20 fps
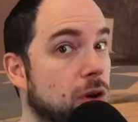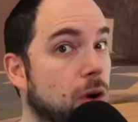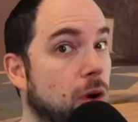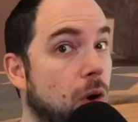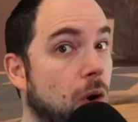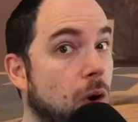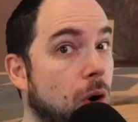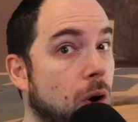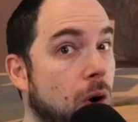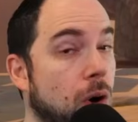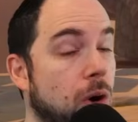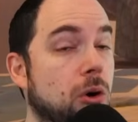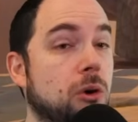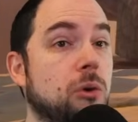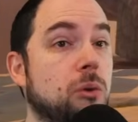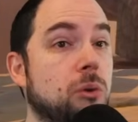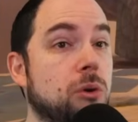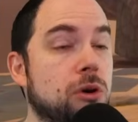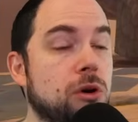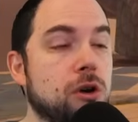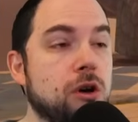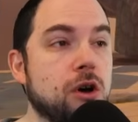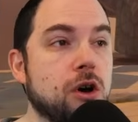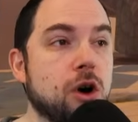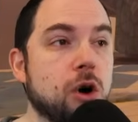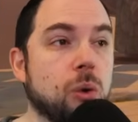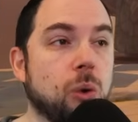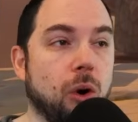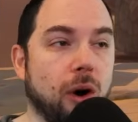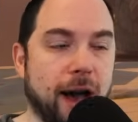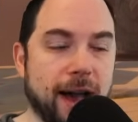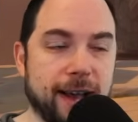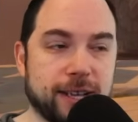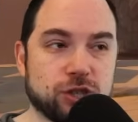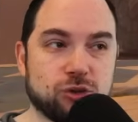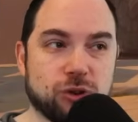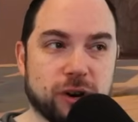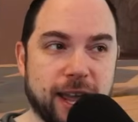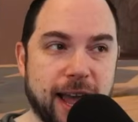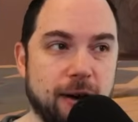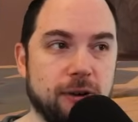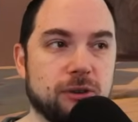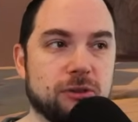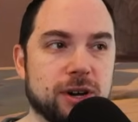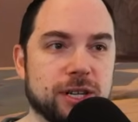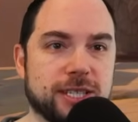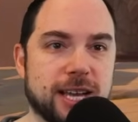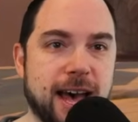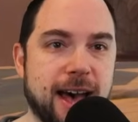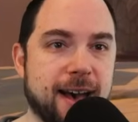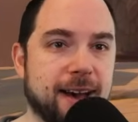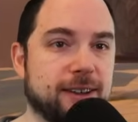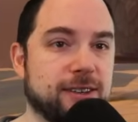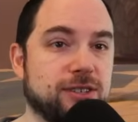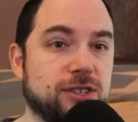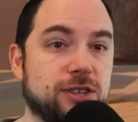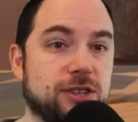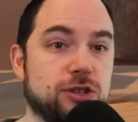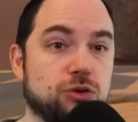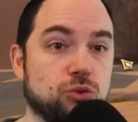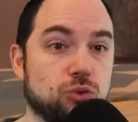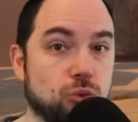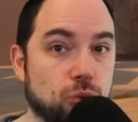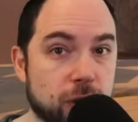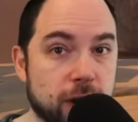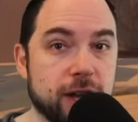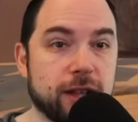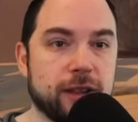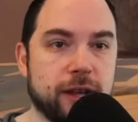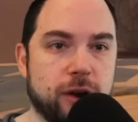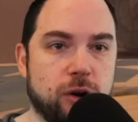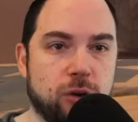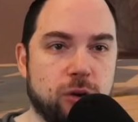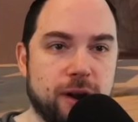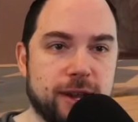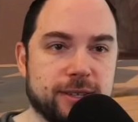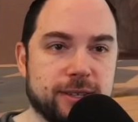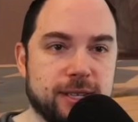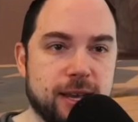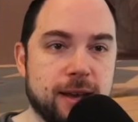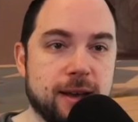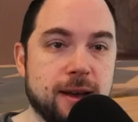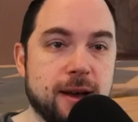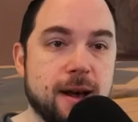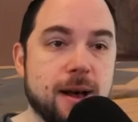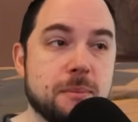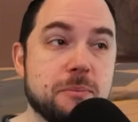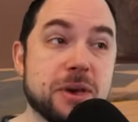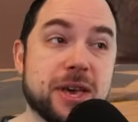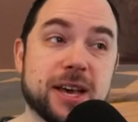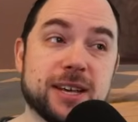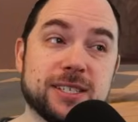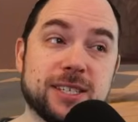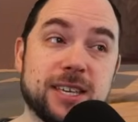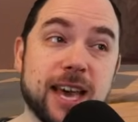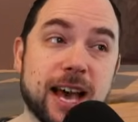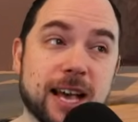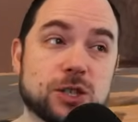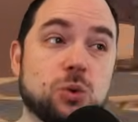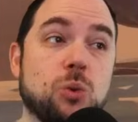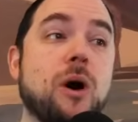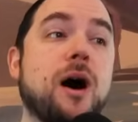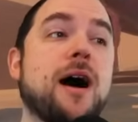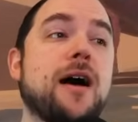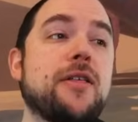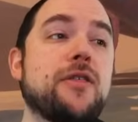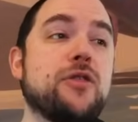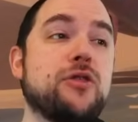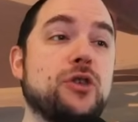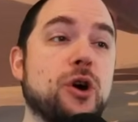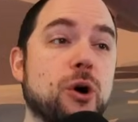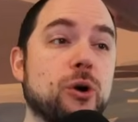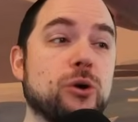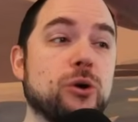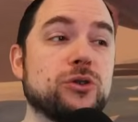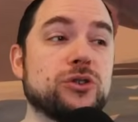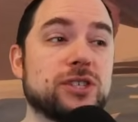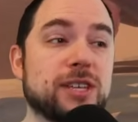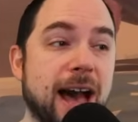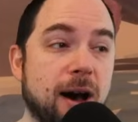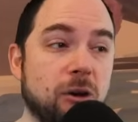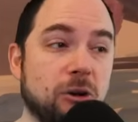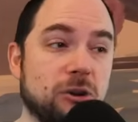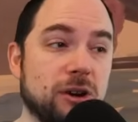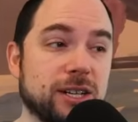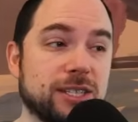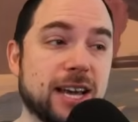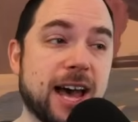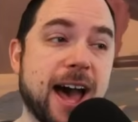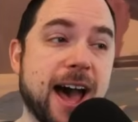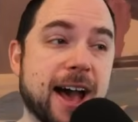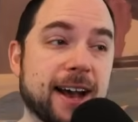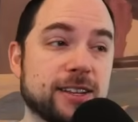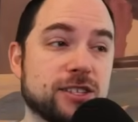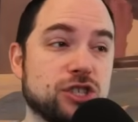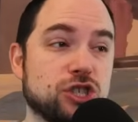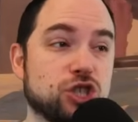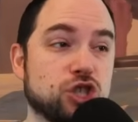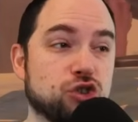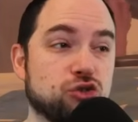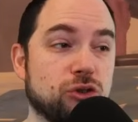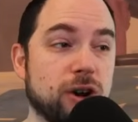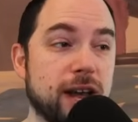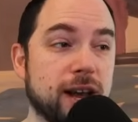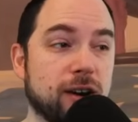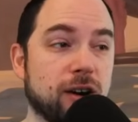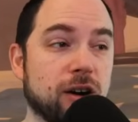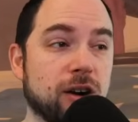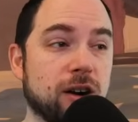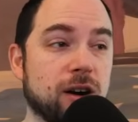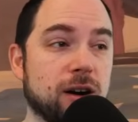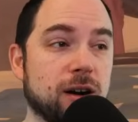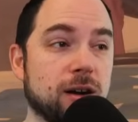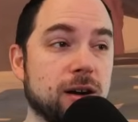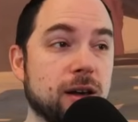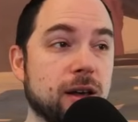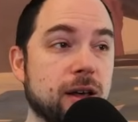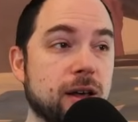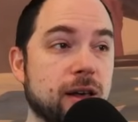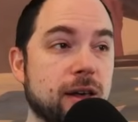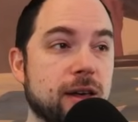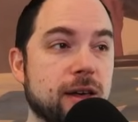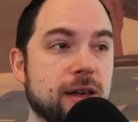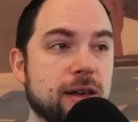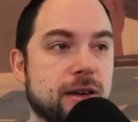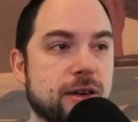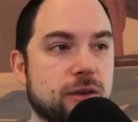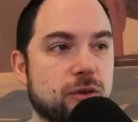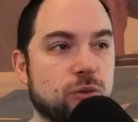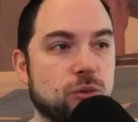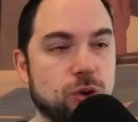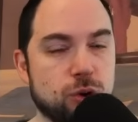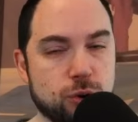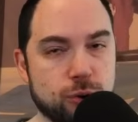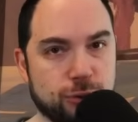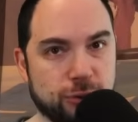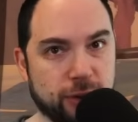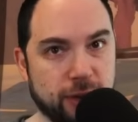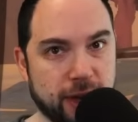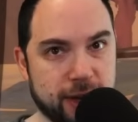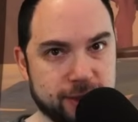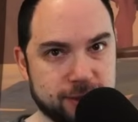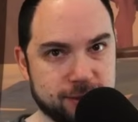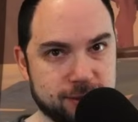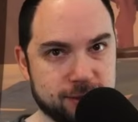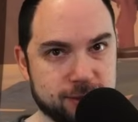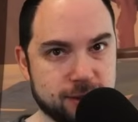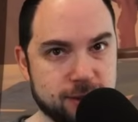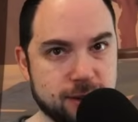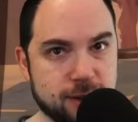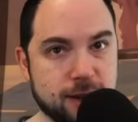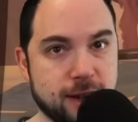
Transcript: Oh, well, extra counter attacks is really crazy, because guess what? Those counter attacks trigger Ruthless.